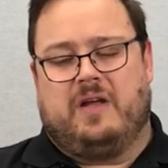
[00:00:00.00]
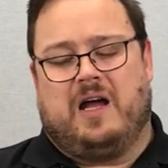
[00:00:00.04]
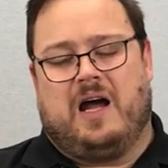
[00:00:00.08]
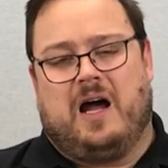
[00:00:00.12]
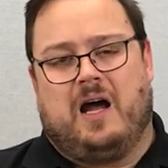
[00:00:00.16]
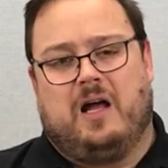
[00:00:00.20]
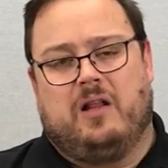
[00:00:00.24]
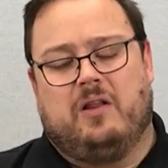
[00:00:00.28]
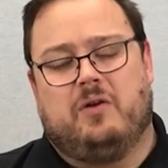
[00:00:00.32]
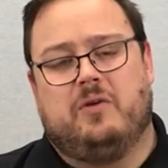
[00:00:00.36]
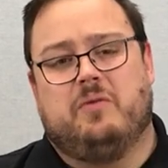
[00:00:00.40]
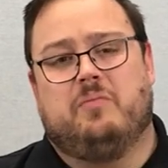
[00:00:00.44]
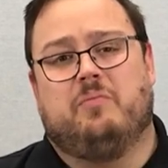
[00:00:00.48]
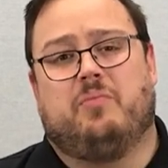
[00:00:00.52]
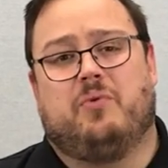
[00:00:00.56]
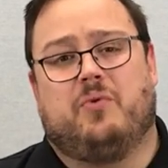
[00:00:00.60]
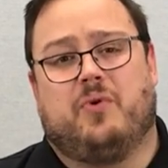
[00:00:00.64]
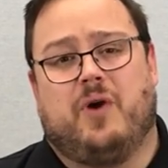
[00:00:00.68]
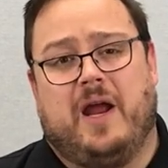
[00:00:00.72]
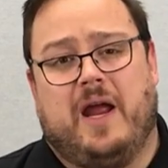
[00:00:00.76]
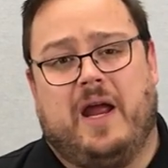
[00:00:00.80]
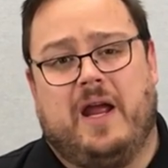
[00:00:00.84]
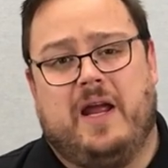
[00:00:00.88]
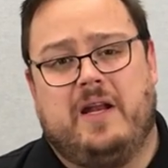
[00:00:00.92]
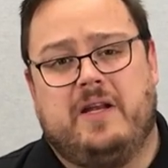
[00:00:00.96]
Arlo
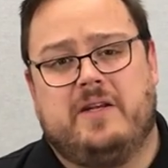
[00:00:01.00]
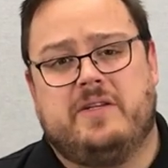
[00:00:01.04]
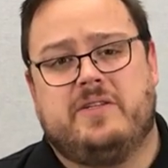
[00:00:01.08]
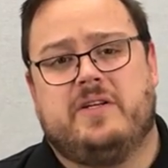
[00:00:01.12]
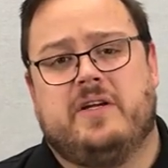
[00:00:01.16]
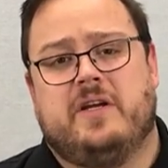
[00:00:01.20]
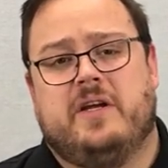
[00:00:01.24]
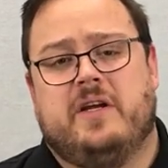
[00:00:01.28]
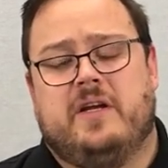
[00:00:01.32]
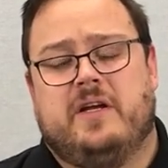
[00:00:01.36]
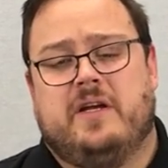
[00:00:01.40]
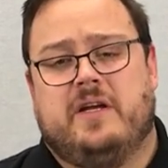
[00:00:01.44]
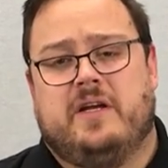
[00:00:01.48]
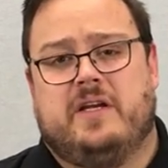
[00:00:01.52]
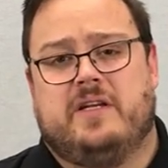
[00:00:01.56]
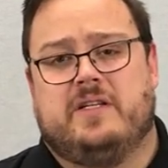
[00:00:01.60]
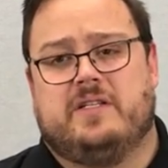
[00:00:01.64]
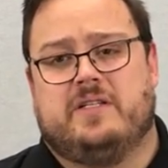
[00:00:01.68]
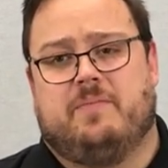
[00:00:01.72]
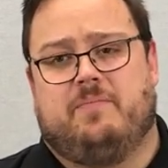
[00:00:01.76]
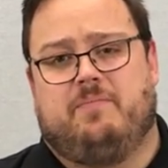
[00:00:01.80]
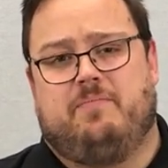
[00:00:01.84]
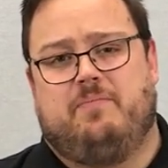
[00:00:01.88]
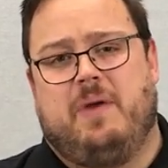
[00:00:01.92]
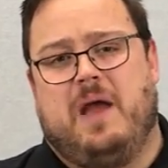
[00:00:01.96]
brand
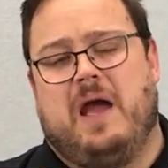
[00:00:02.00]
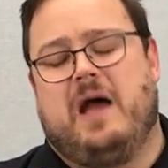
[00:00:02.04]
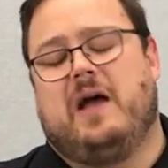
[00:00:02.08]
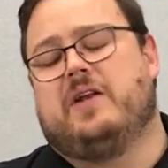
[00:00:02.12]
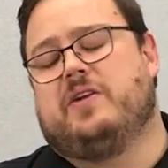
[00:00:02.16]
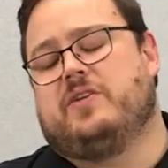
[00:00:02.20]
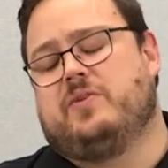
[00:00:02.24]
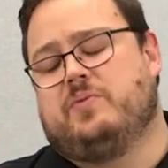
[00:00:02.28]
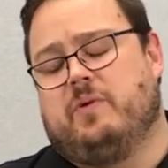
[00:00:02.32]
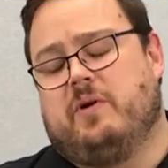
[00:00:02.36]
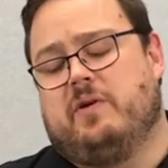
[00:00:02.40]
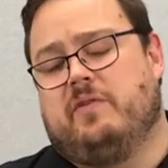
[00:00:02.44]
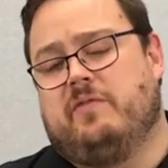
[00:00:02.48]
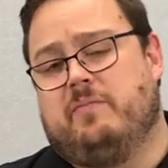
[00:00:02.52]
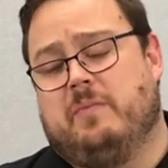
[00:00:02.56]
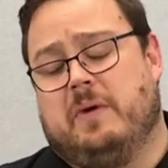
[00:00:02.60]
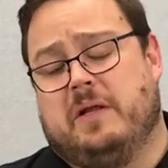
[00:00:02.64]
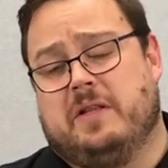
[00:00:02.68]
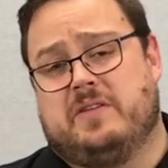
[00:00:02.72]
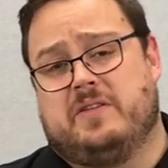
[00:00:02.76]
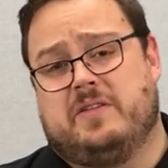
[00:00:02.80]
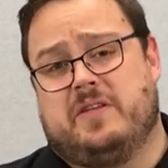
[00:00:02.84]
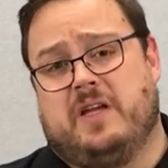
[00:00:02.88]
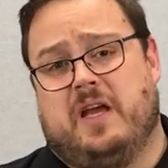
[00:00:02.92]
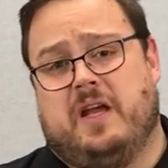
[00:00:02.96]
is about 12
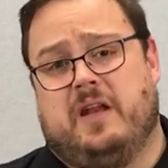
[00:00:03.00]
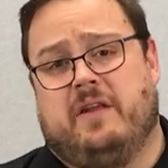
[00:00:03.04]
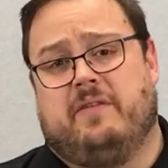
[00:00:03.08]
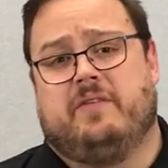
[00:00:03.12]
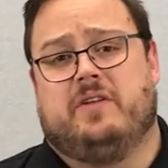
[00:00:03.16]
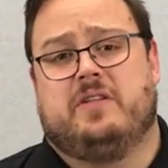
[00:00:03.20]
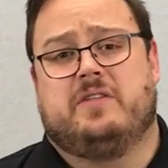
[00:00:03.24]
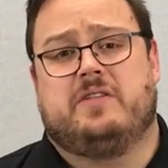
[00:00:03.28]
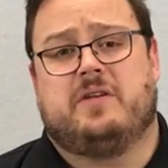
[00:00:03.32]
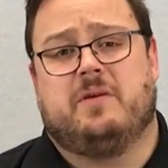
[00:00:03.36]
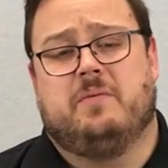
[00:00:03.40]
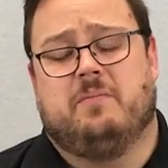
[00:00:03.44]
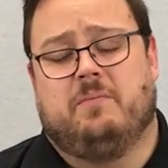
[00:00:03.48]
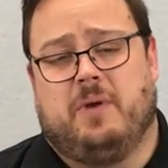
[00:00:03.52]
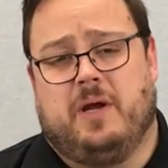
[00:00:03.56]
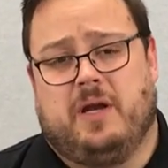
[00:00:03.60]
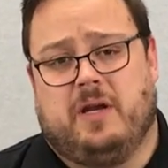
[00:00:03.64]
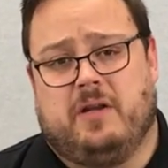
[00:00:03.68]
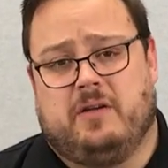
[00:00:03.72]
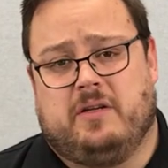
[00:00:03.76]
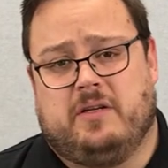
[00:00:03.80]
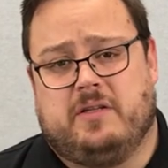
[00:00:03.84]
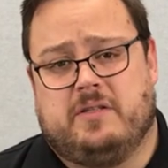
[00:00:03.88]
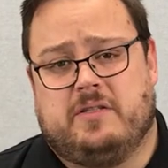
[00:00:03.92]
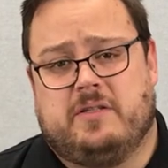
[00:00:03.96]
months ahead of its
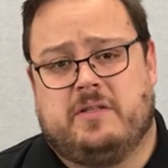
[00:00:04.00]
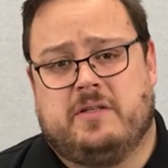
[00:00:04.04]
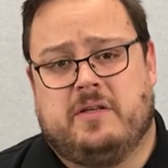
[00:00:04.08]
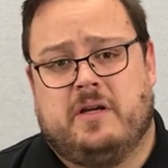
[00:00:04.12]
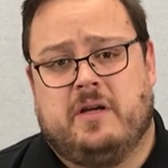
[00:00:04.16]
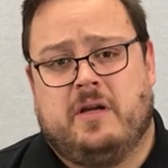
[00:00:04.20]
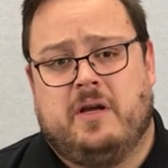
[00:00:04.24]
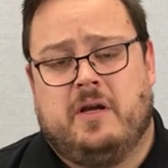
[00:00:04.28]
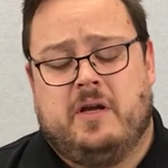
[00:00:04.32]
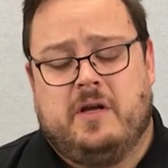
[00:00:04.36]
competitors.